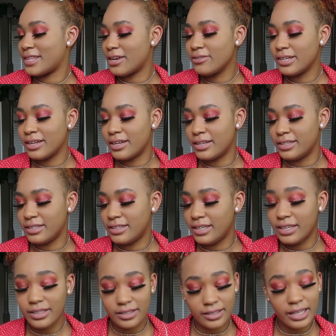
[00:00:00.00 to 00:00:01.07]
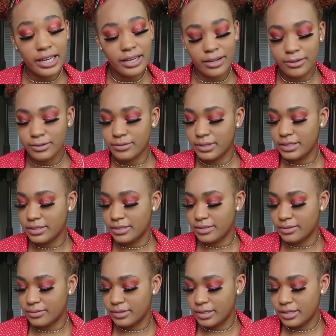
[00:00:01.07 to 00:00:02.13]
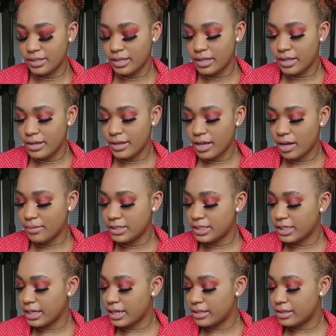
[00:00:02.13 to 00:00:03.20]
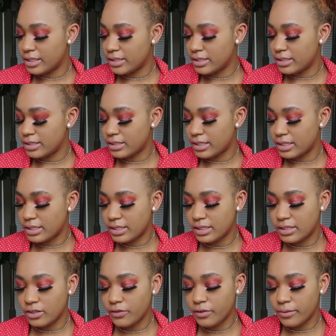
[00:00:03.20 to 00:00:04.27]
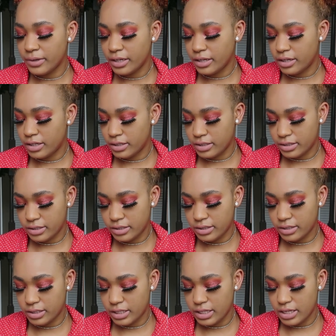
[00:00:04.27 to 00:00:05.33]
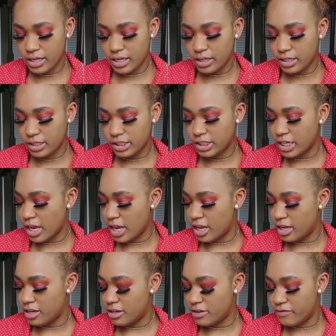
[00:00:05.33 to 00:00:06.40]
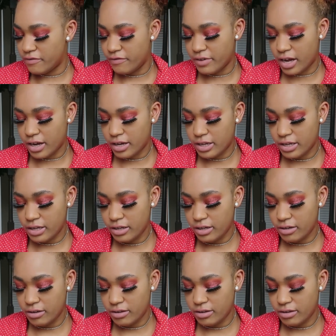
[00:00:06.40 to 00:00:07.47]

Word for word: Okay, he, he knows what he's doing. I'm going to check out this silvery color in the shade Divine.